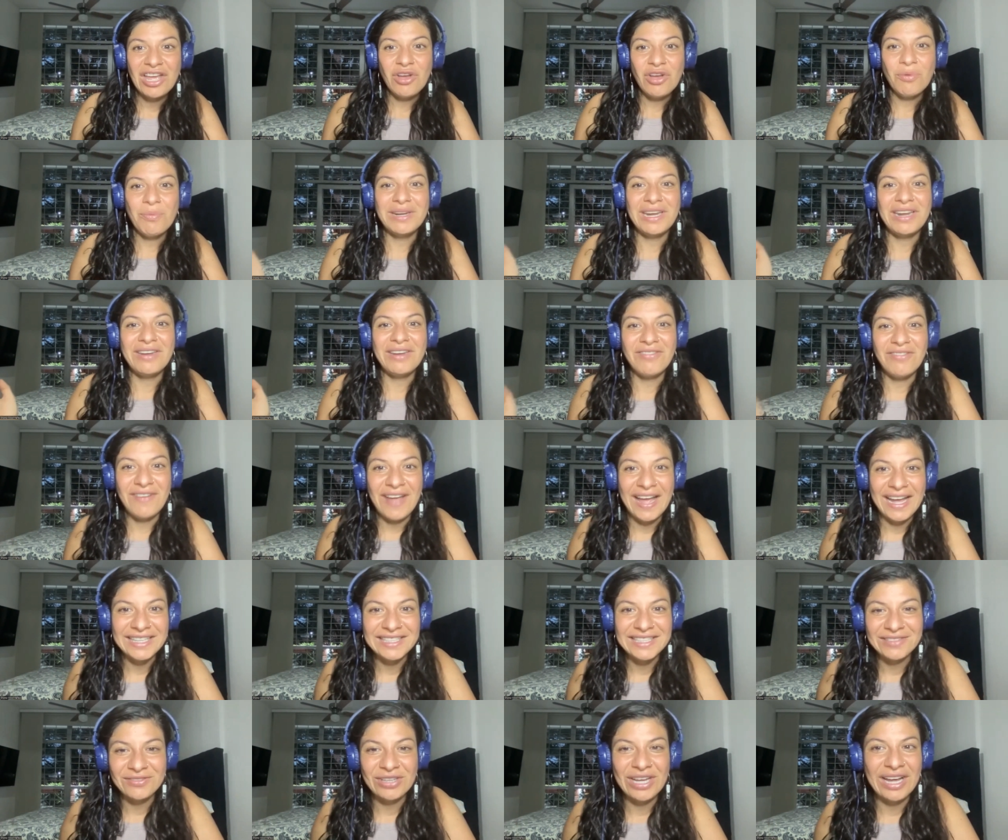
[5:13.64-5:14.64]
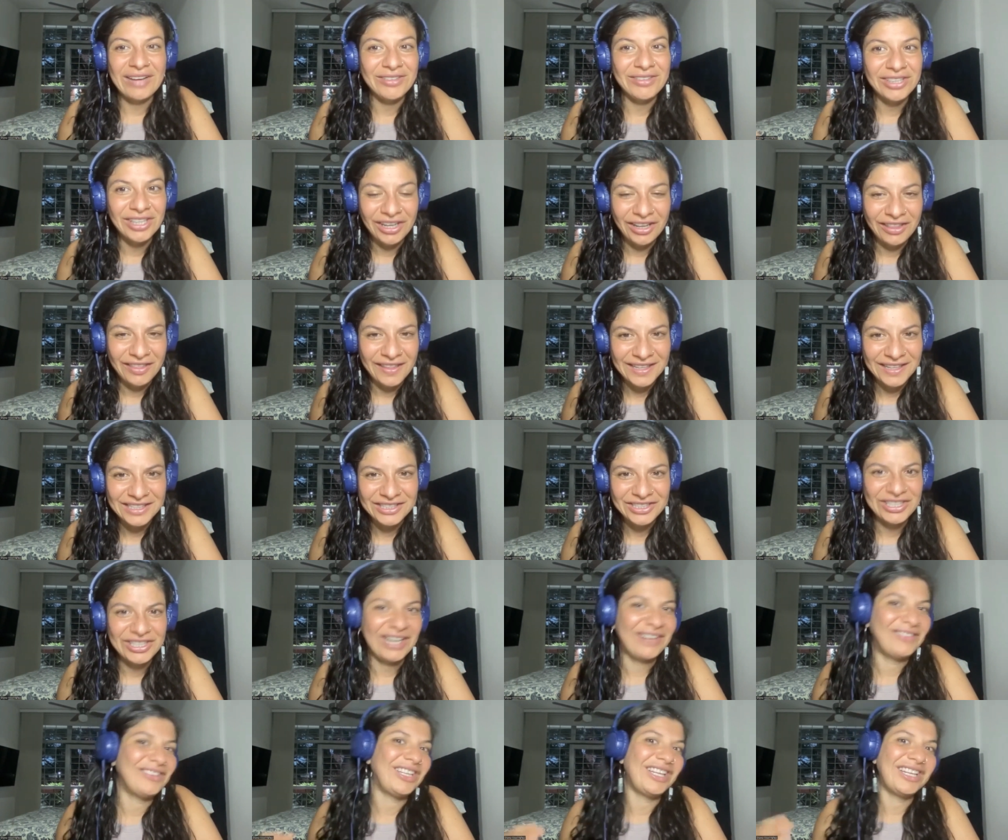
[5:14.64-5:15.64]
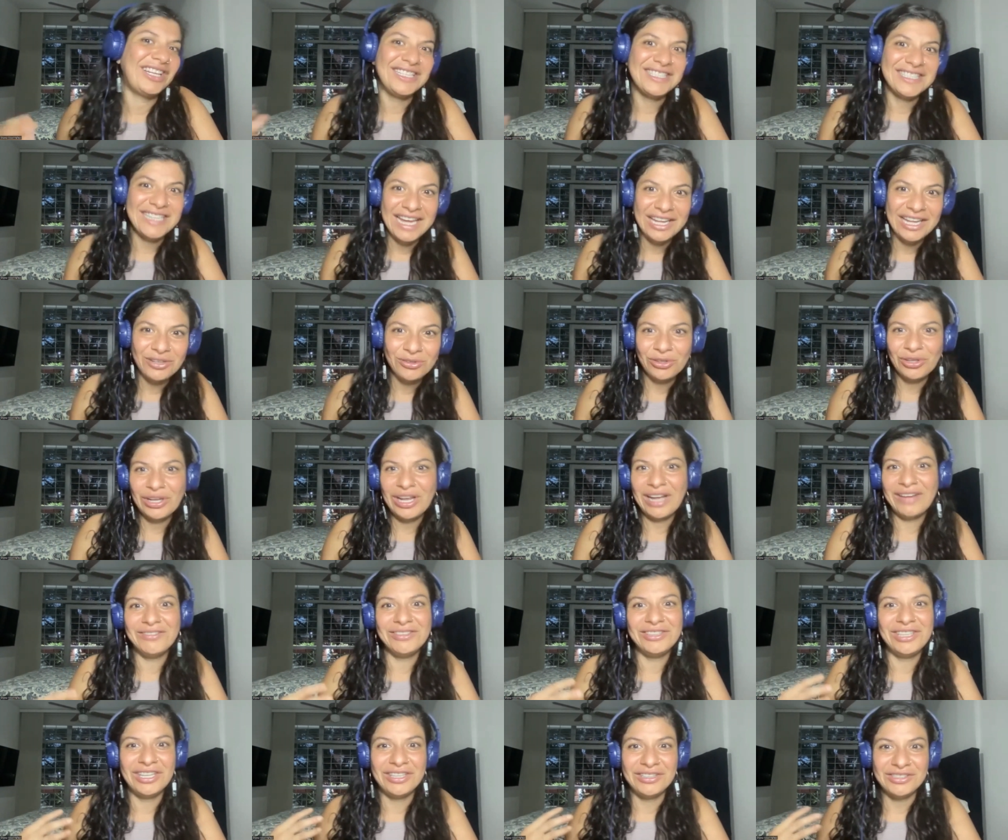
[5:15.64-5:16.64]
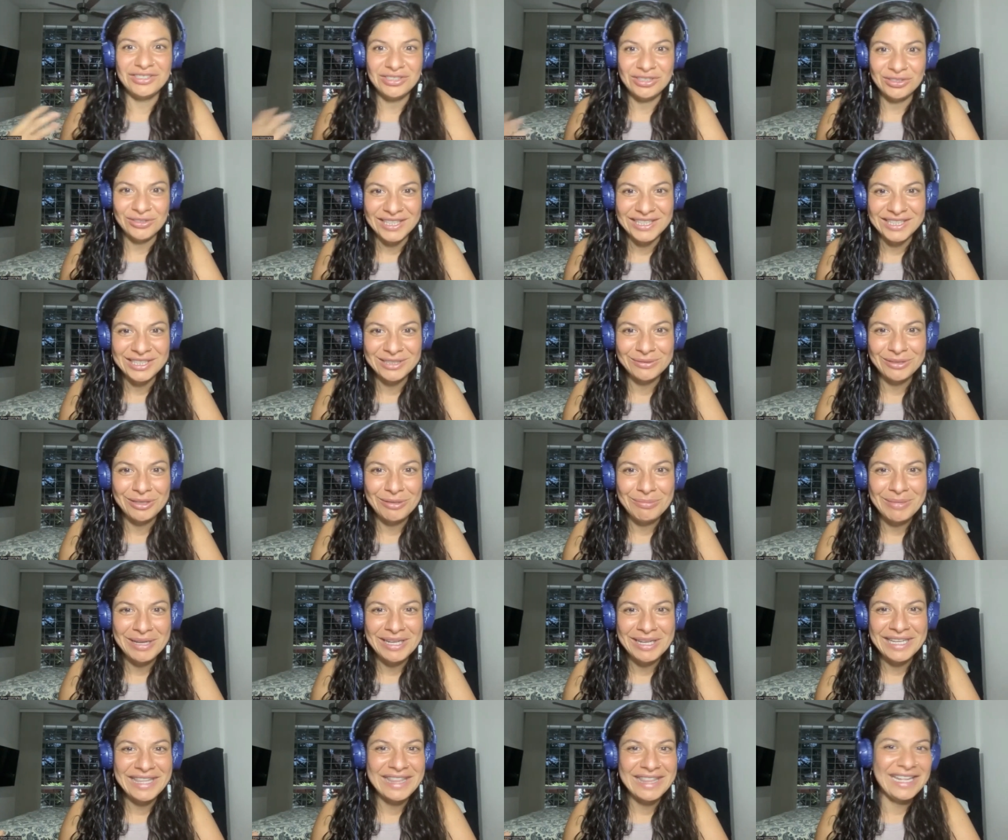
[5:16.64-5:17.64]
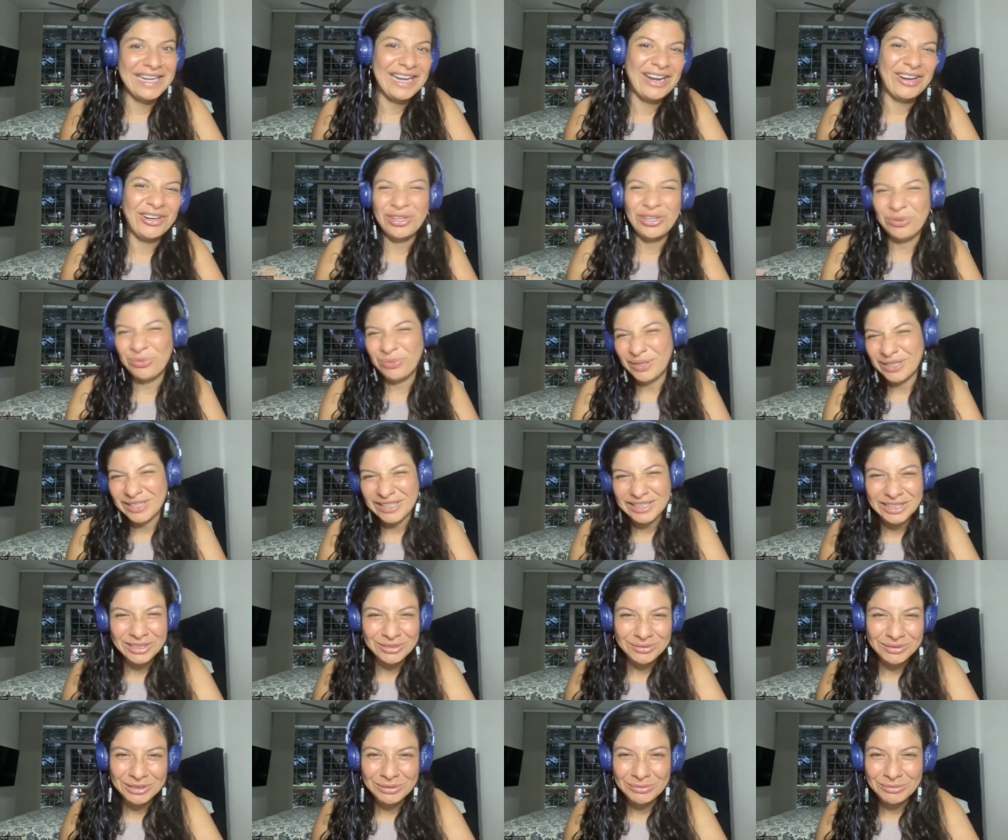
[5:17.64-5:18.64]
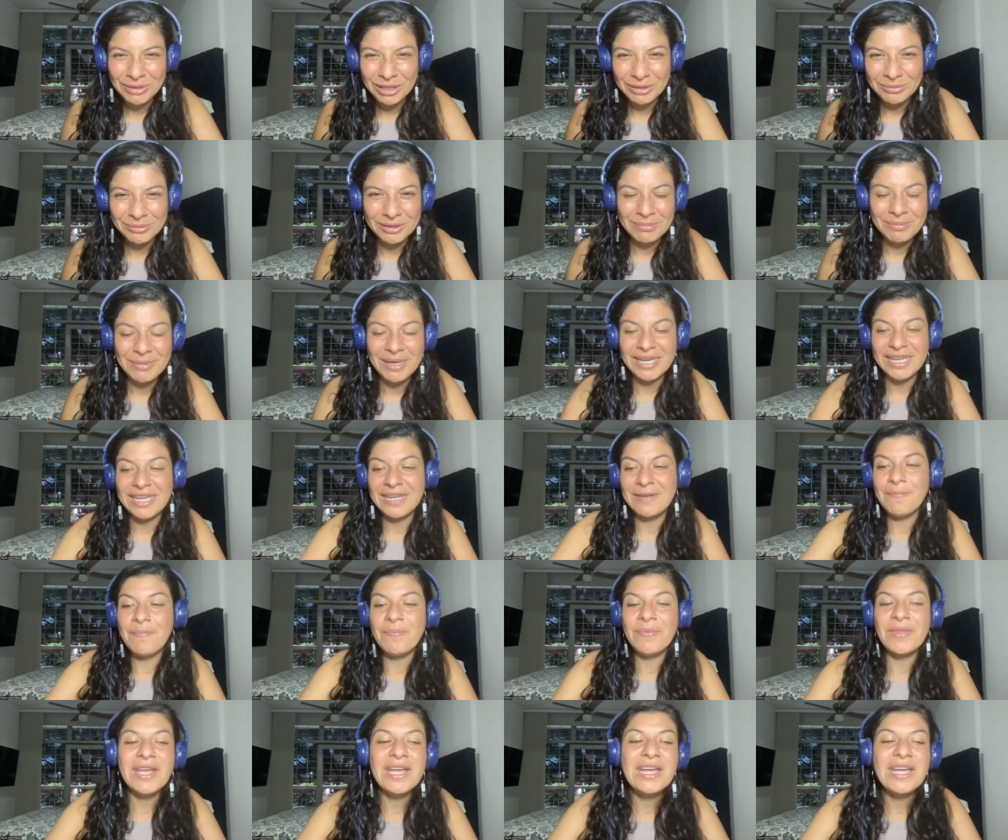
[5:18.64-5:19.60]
when in fact, if you have a lot of things and you have a lot of debt or you have a lot of stress around money, then are you really doing well with money?